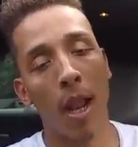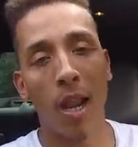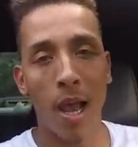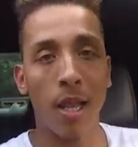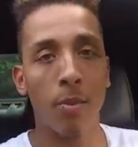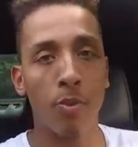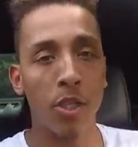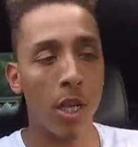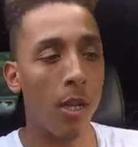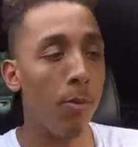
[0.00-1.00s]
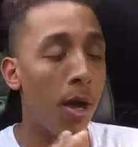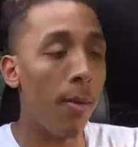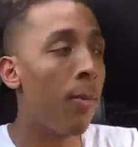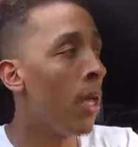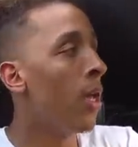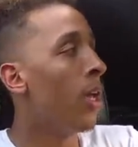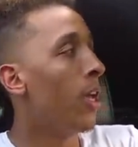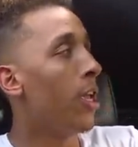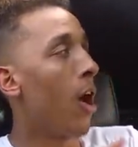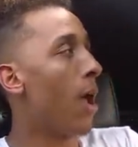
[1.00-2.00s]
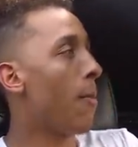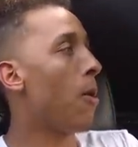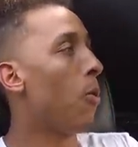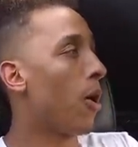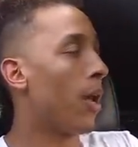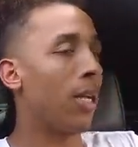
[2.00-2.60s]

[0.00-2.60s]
I'd highly appreciate it. But y'all have my word.